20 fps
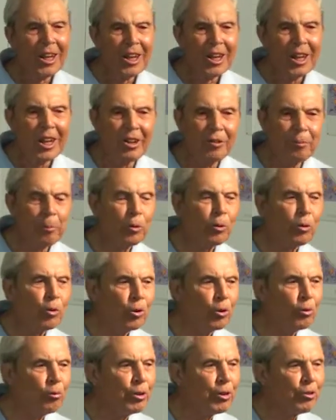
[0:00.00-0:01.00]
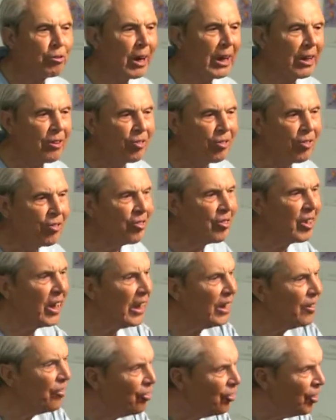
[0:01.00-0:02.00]
His book called Retractions
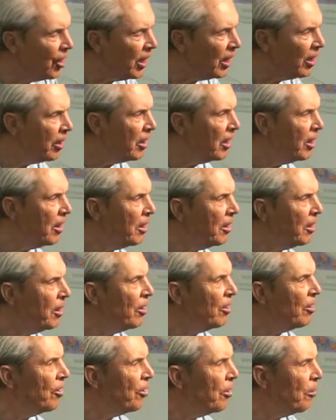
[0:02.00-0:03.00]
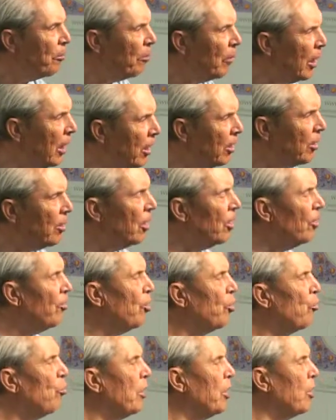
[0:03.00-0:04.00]
cancelled out many of the things
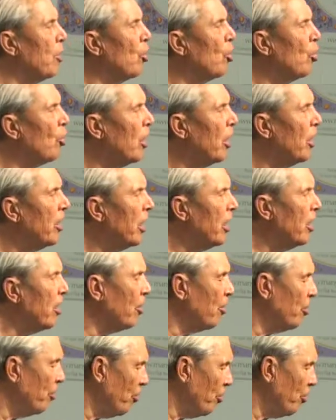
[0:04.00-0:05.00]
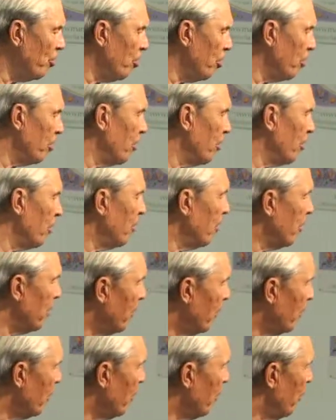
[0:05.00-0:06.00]
he'd written in earlier years.
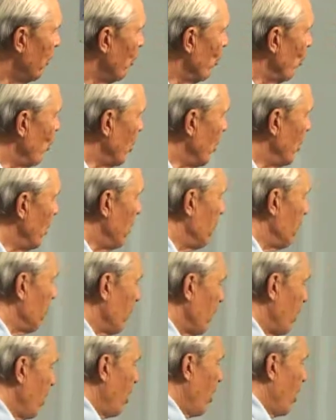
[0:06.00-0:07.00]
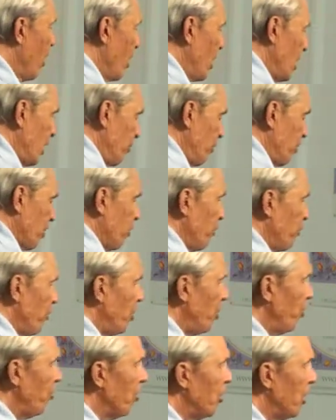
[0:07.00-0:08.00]
Well, I have to
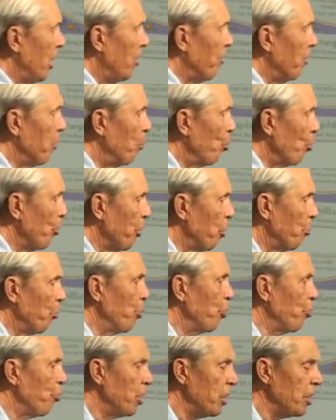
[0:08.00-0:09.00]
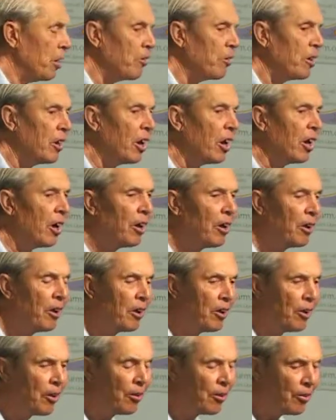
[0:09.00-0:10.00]
confess I have a book that was written
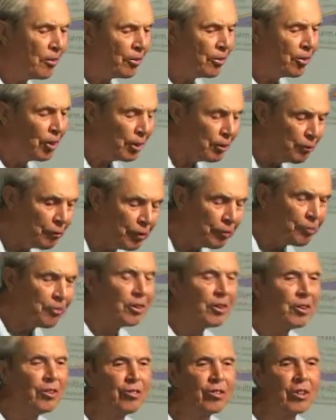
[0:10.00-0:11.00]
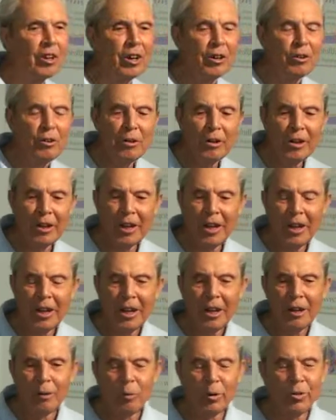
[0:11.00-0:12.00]
nearly 50 years ago,
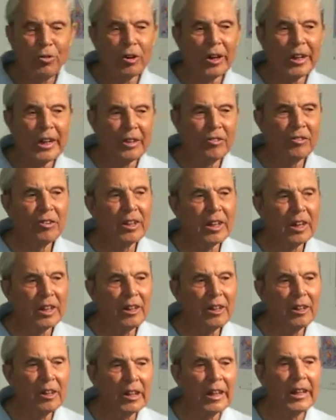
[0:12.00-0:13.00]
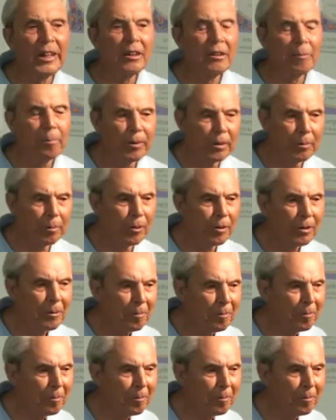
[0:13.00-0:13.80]
which I hesitate to lend to people